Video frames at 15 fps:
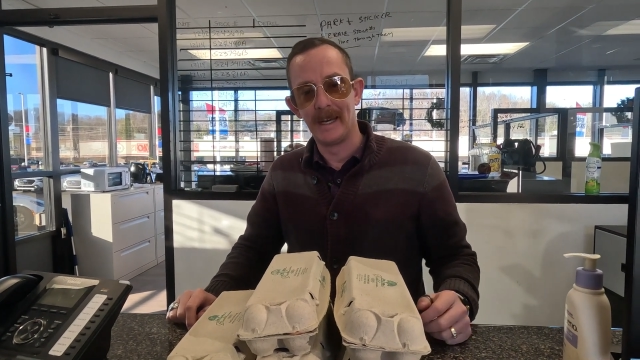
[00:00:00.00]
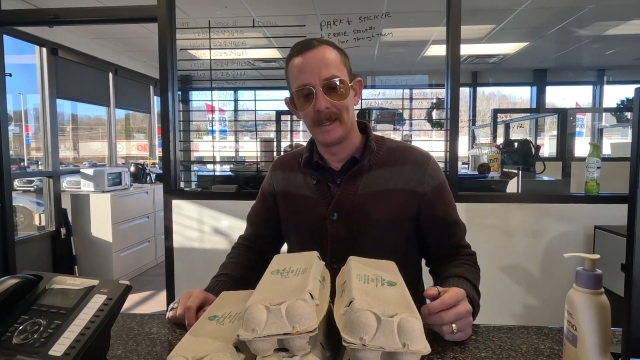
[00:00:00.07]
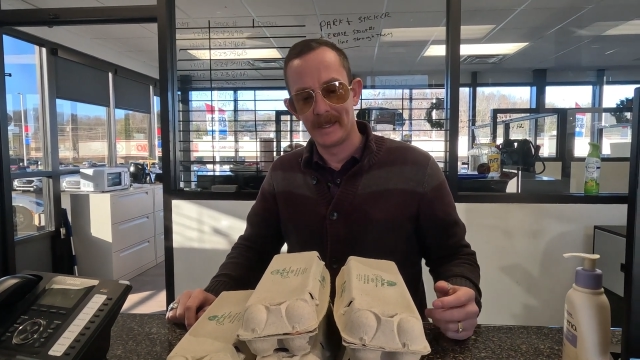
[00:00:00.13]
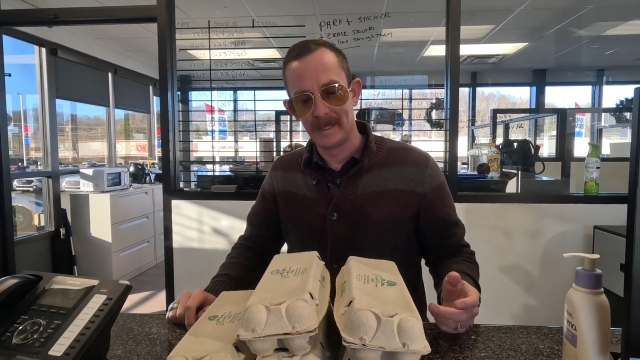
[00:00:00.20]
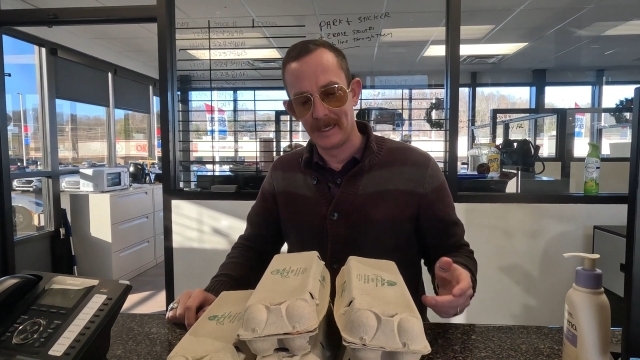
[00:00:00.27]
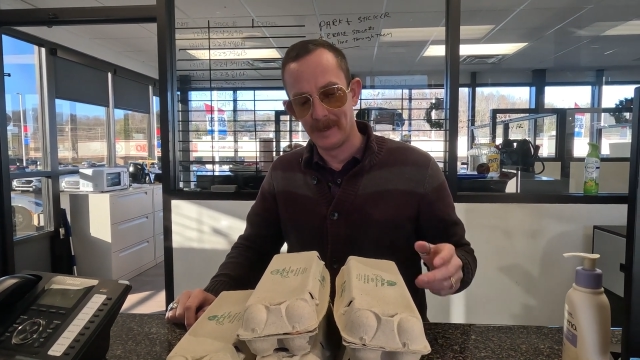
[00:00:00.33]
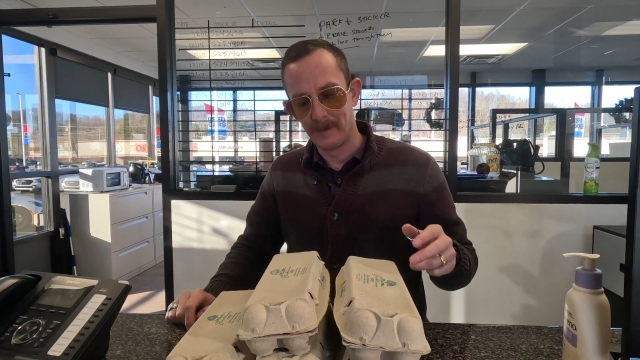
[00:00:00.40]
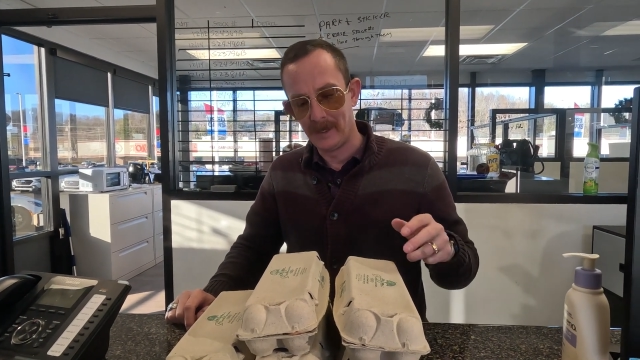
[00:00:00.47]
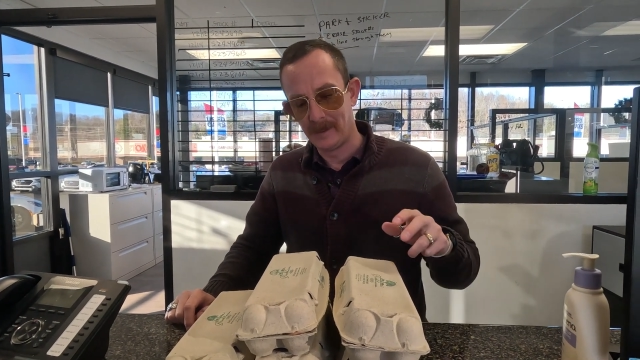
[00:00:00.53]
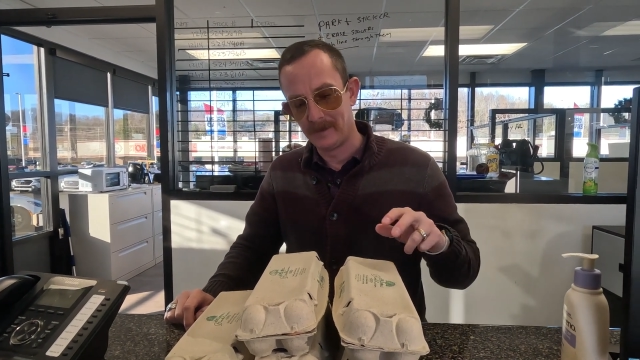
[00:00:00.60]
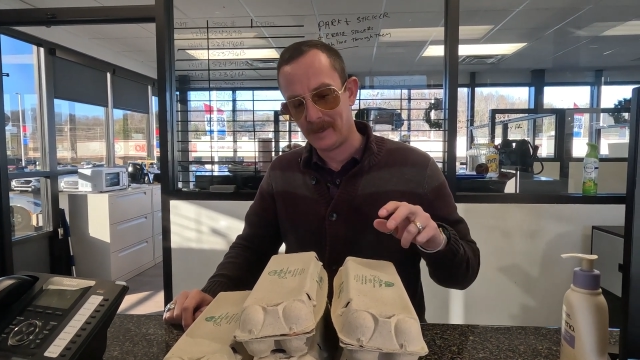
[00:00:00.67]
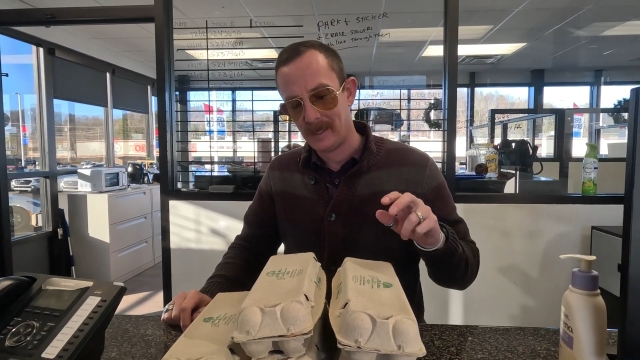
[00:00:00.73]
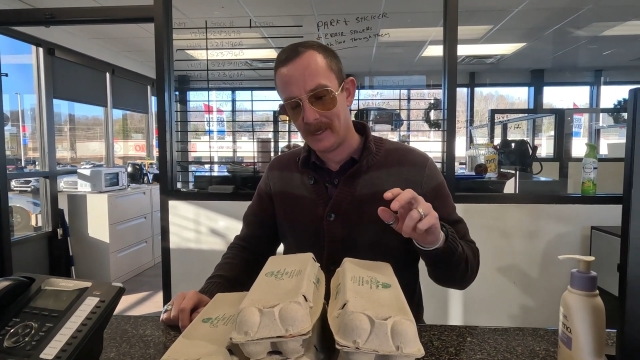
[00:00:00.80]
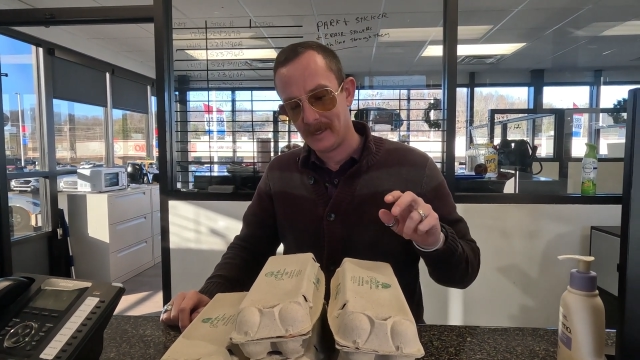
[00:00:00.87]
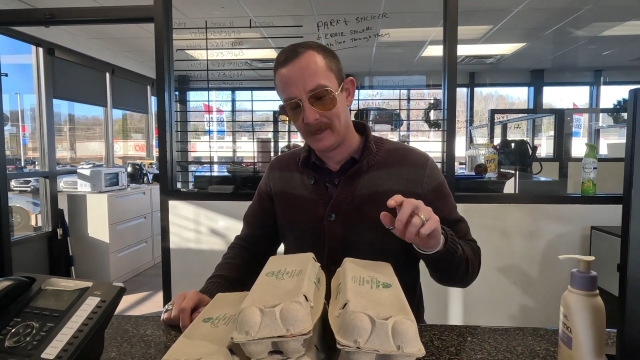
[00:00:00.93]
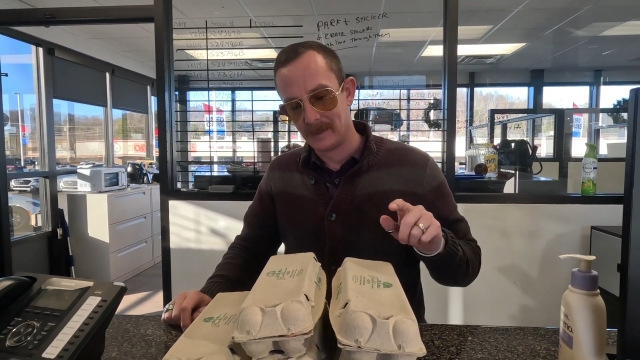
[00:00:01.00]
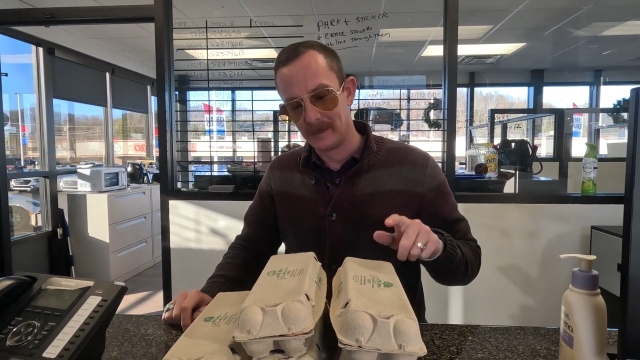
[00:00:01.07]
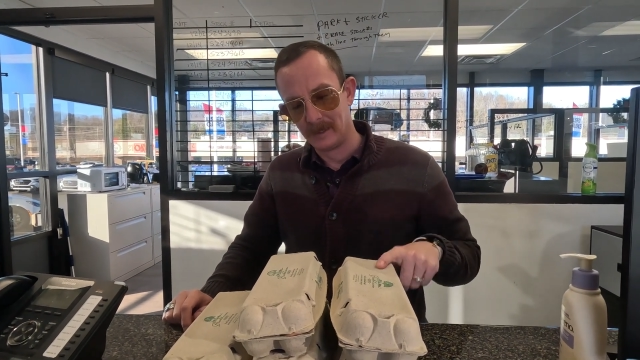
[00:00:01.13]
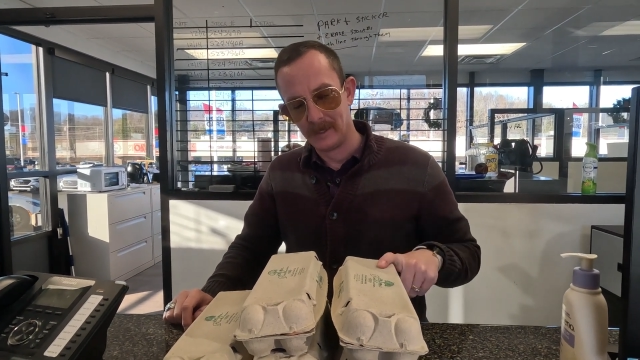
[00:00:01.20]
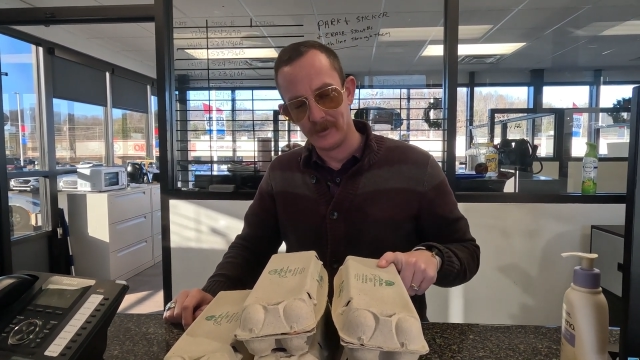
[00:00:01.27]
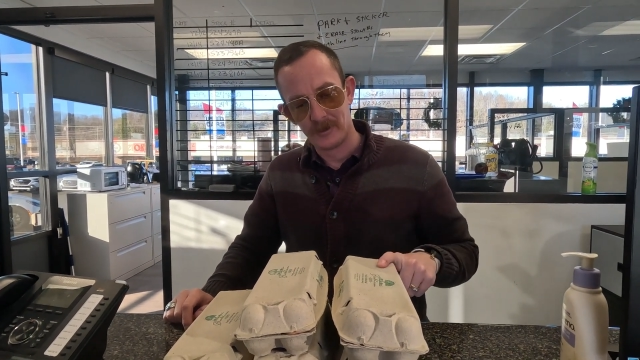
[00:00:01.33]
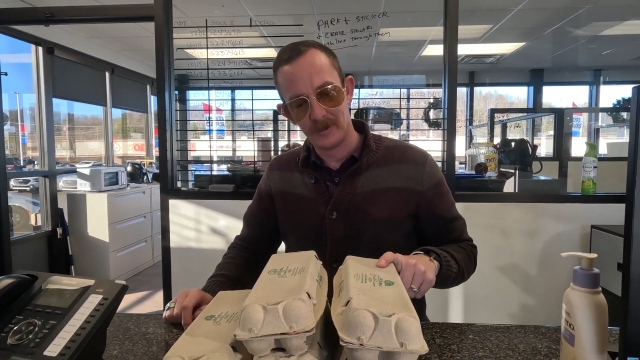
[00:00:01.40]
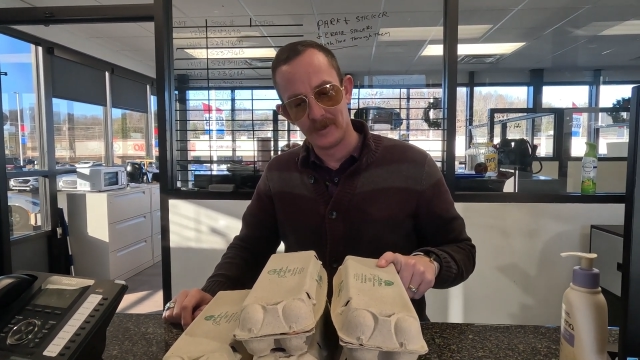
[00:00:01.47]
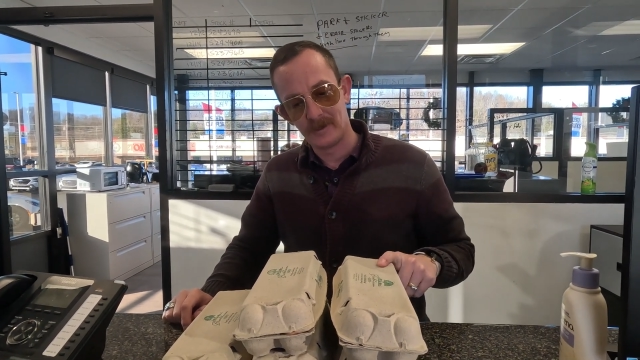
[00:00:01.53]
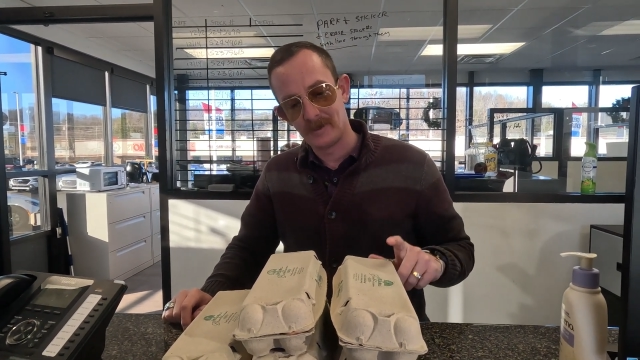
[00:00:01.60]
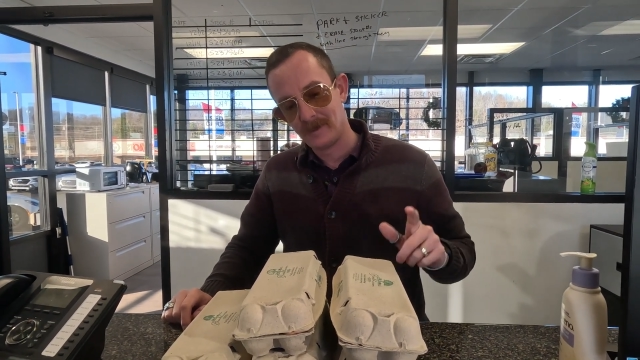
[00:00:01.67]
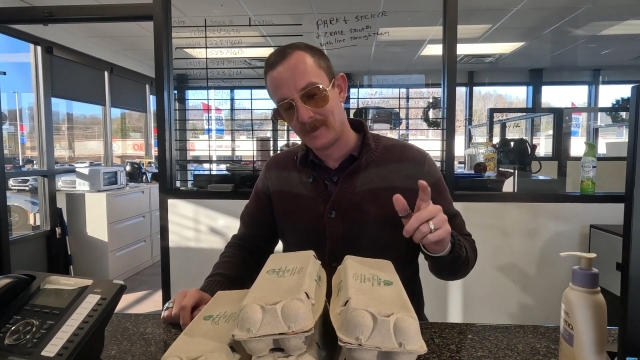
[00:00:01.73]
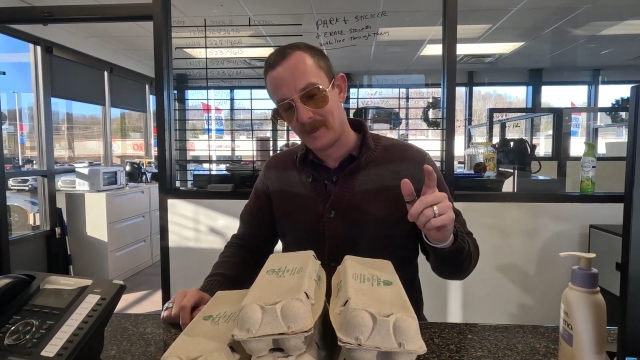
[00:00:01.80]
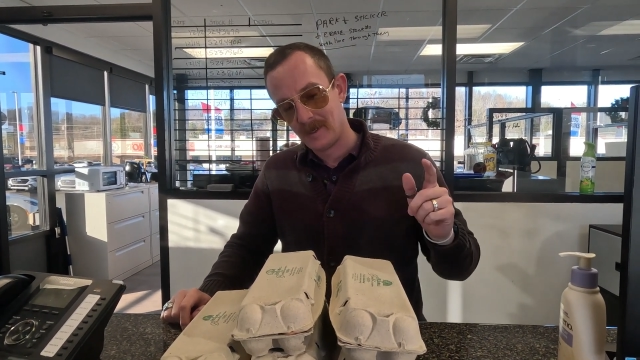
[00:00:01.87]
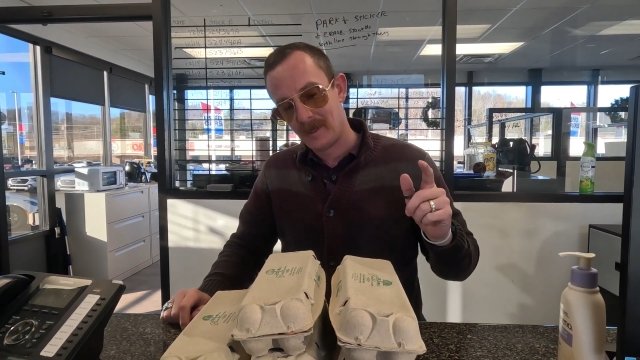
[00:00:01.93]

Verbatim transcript: I think about delicious,